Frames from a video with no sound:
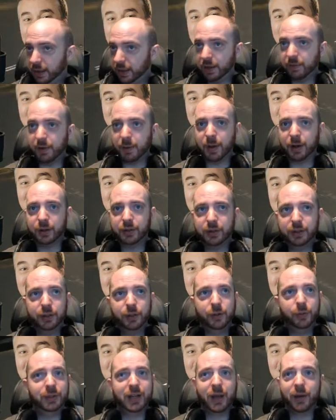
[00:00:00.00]
thank you very much.
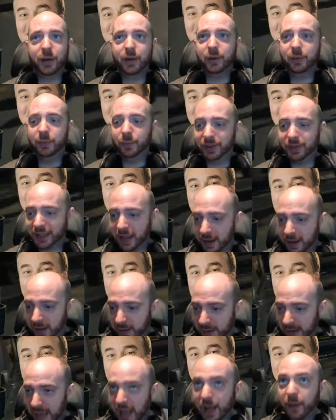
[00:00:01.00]
Who was going on? What's going
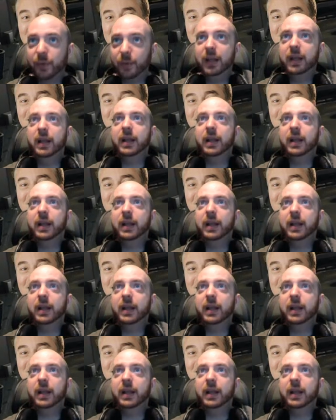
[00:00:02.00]
on? How?